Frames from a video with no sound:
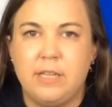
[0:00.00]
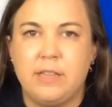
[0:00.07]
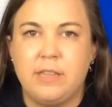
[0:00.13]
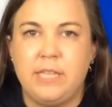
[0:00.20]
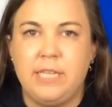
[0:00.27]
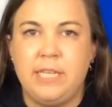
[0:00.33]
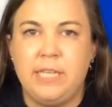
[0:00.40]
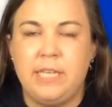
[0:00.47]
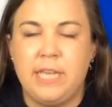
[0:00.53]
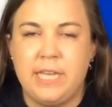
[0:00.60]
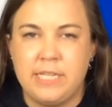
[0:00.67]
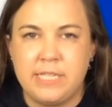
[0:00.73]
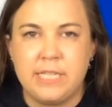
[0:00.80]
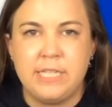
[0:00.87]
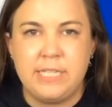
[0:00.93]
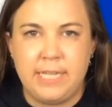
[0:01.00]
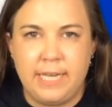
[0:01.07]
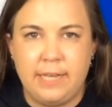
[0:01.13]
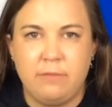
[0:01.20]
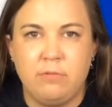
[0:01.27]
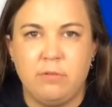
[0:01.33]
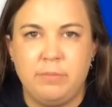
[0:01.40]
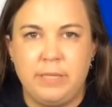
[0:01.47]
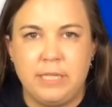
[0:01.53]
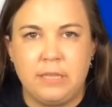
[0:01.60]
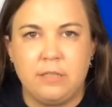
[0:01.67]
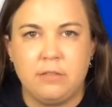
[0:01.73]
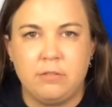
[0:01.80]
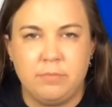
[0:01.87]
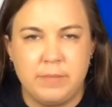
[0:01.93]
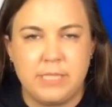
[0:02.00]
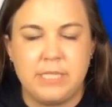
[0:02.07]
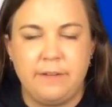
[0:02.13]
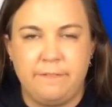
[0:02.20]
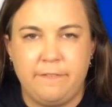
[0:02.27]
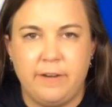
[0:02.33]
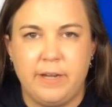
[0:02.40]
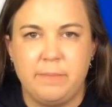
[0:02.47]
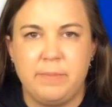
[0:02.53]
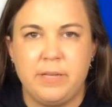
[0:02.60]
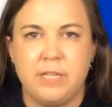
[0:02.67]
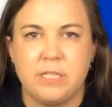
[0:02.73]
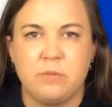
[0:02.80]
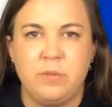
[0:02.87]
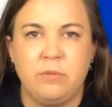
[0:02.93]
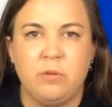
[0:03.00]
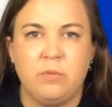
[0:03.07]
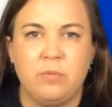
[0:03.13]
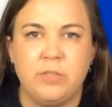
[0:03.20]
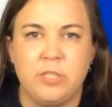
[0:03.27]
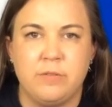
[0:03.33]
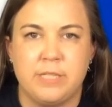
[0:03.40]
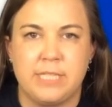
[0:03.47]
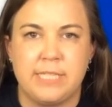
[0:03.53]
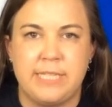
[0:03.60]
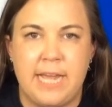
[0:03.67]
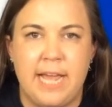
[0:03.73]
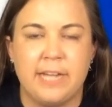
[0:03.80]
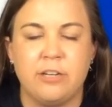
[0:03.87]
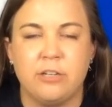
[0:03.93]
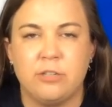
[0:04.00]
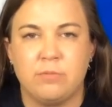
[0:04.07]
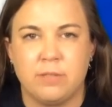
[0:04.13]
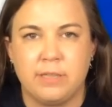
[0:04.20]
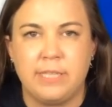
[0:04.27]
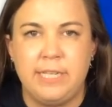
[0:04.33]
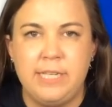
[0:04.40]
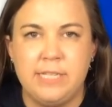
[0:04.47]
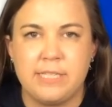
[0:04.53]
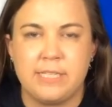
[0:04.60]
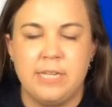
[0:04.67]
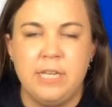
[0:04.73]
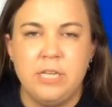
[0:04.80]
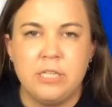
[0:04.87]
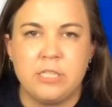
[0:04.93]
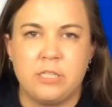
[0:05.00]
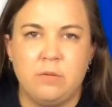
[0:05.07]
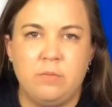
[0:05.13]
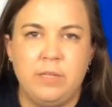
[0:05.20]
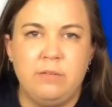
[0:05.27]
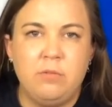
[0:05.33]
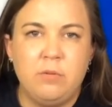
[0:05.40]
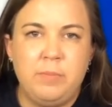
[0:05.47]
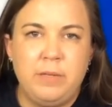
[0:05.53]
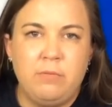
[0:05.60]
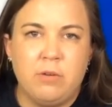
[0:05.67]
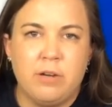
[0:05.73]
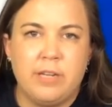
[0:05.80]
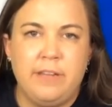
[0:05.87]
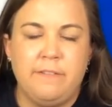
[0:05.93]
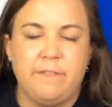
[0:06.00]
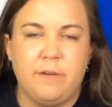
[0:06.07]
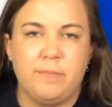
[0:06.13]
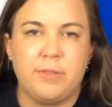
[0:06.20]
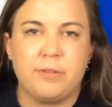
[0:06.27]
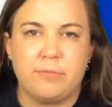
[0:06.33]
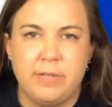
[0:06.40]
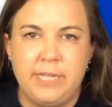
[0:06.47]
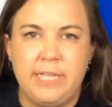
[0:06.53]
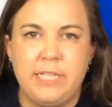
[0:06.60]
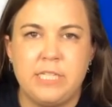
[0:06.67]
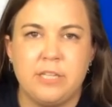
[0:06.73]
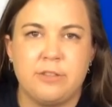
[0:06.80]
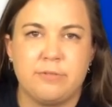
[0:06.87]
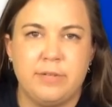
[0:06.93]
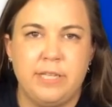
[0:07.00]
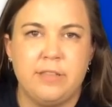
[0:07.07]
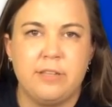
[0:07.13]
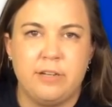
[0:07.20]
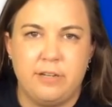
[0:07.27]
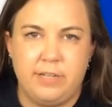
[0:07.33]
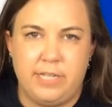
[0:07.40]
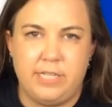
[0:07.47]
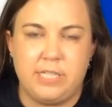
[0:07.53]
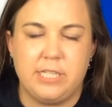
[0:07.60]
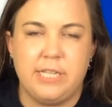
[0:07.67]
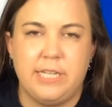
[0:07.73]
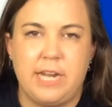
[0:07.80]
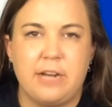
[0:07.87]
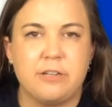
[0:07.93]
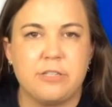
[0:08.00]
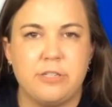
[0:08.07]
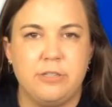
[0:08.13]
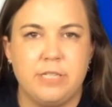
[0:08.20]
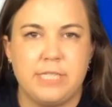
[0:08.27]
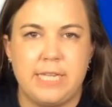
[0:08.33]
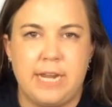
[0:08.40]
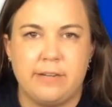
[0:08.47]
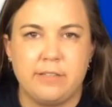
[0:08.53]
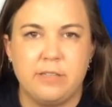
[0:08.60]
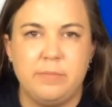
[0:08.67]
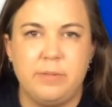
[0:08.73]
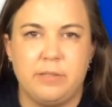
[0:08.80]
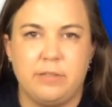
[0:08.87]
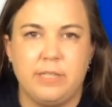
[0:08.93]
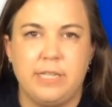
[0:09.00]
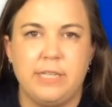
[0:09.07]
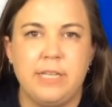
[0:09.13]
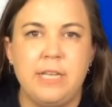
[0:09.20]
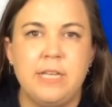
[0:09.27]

the end of the day will be a little bit different because we will do a staggered release. So we will be working from 3 to 3:30 to get our students out of the building